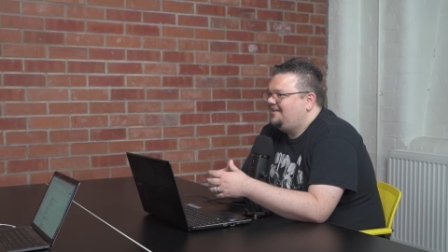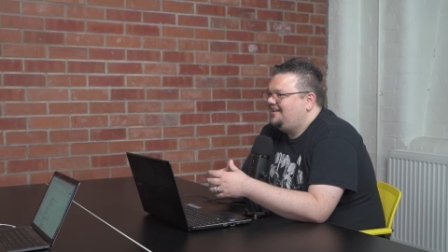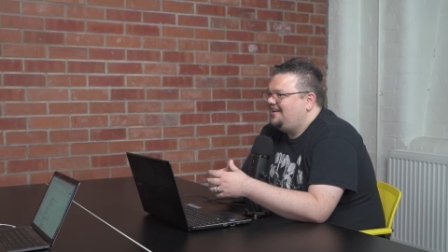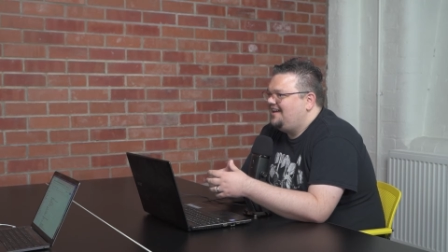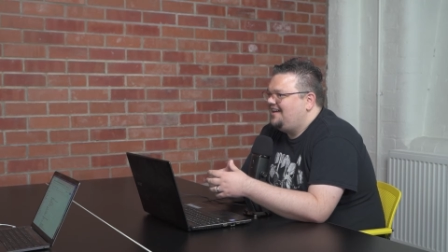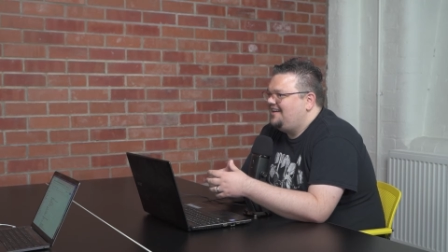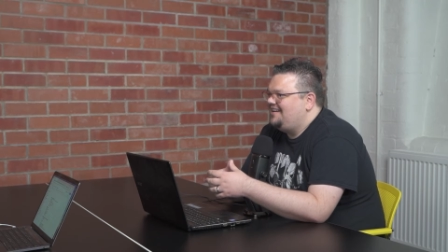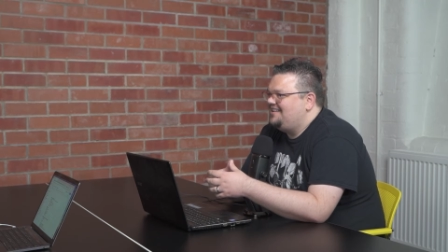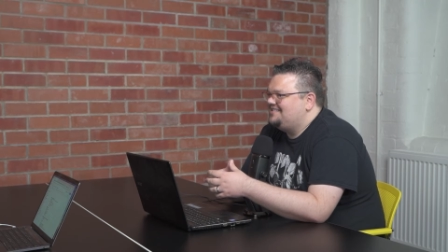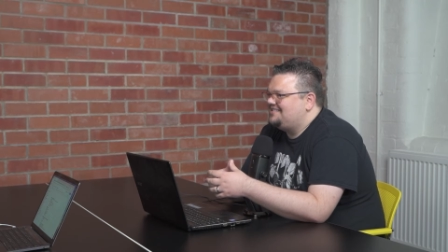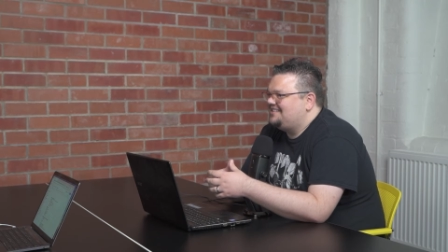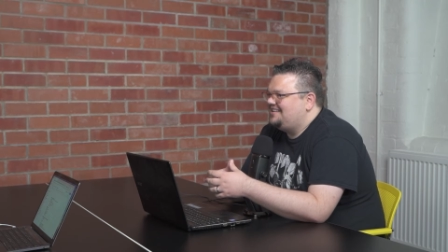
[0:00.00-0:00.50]

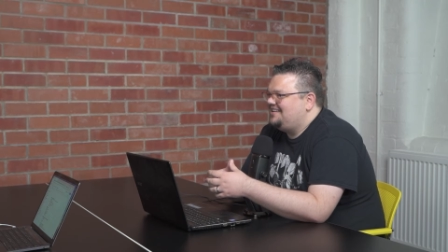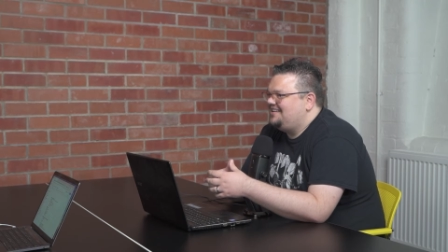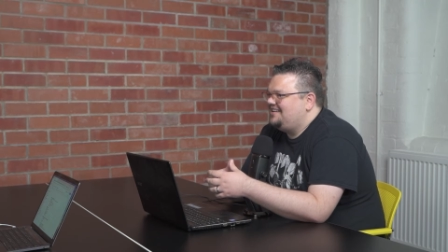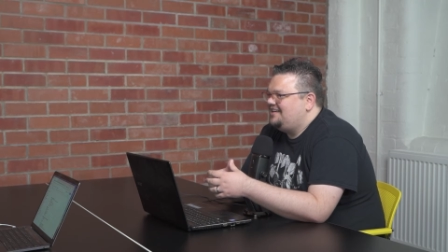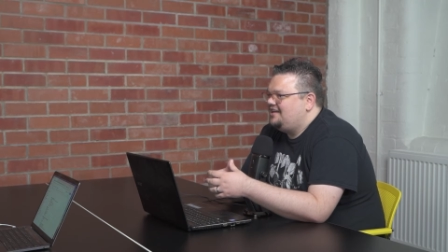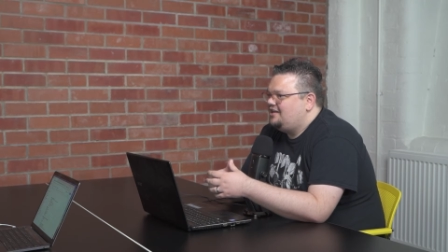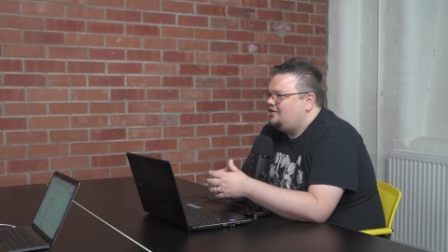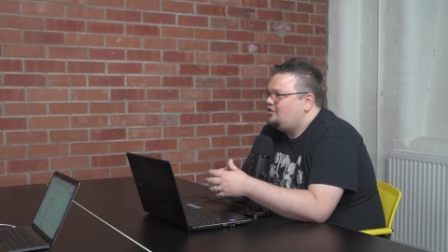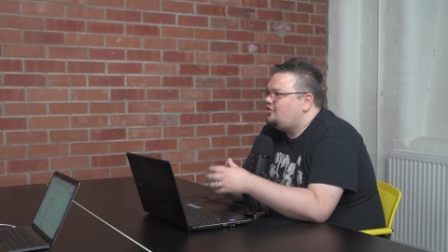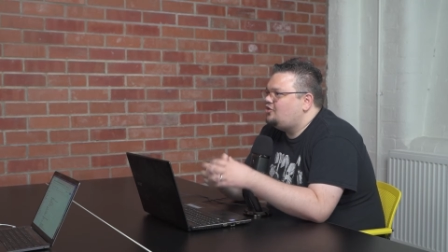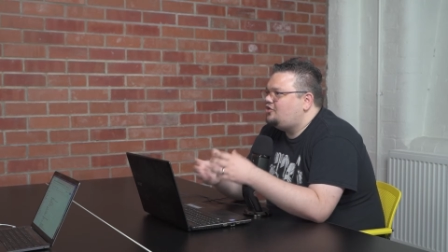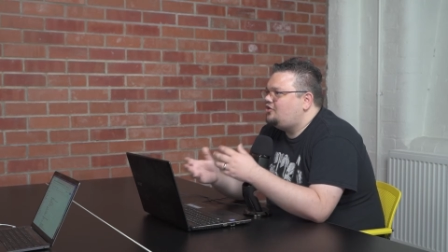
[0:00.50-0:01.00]
And he's like,
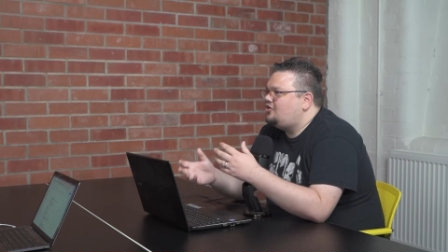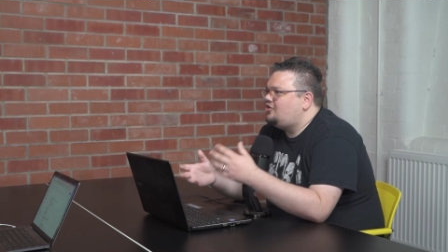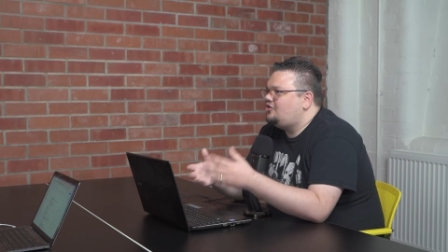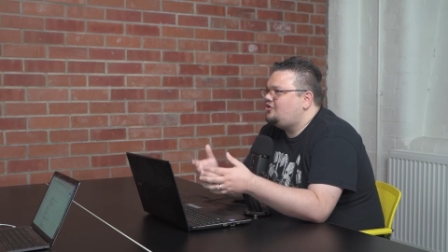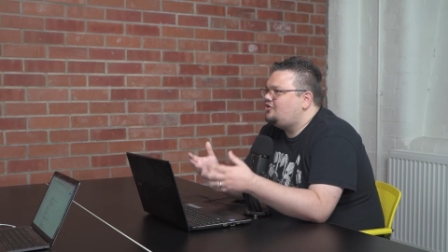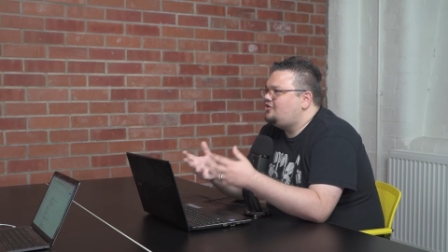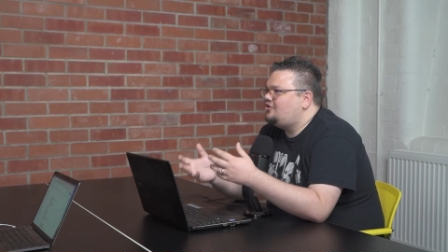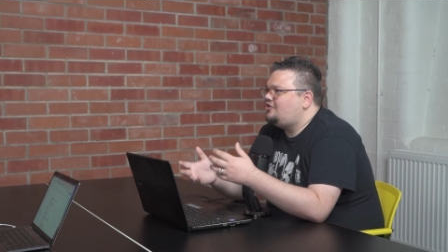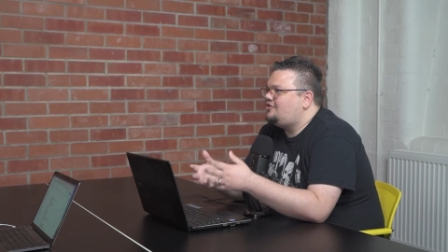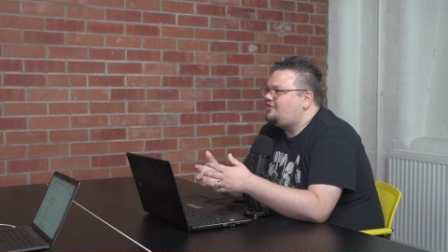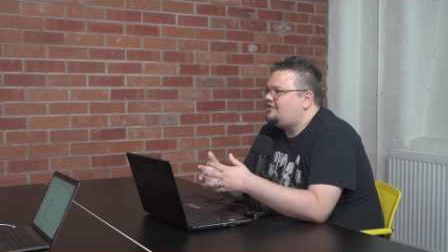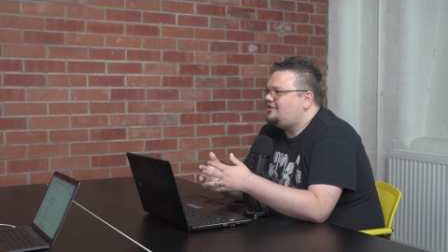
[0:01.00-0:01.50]
no,
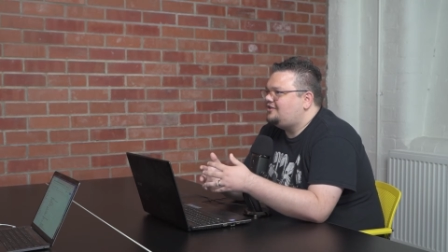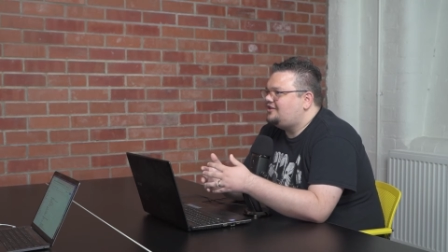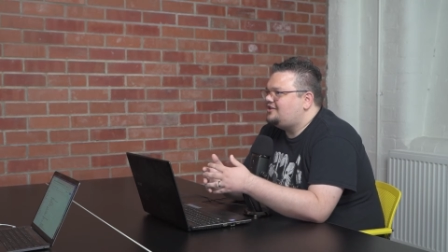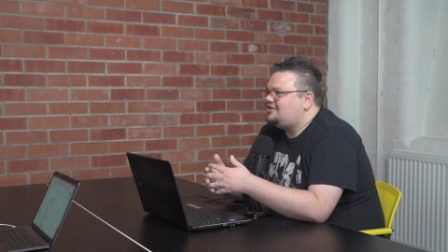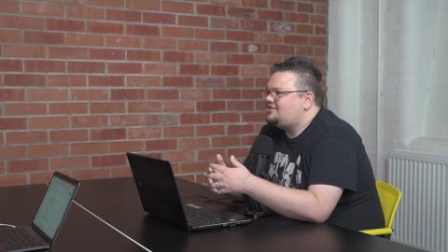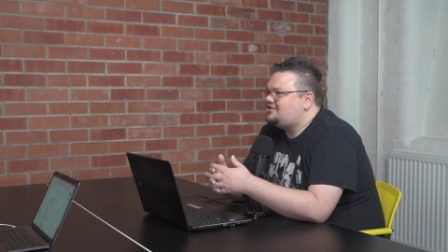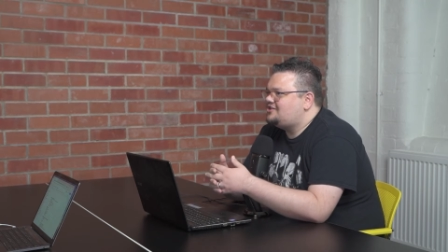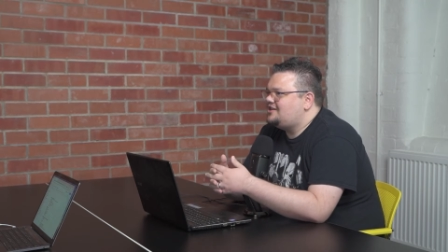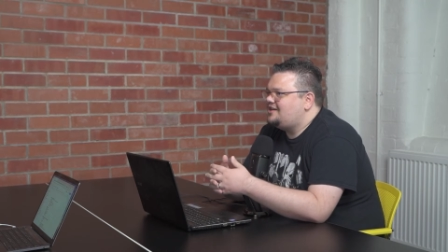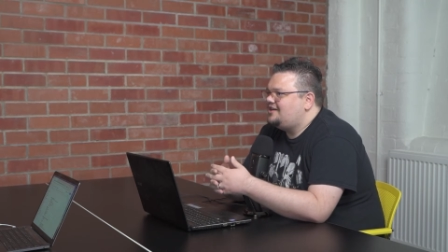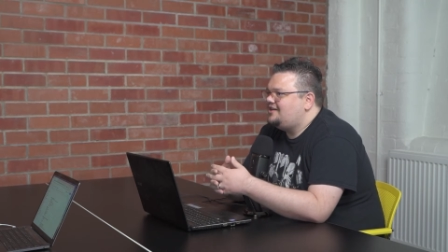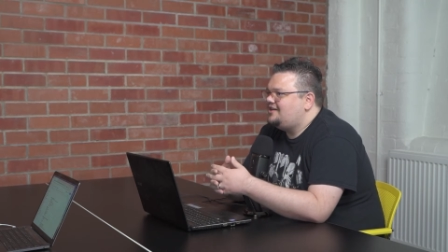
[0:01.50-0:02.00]
let's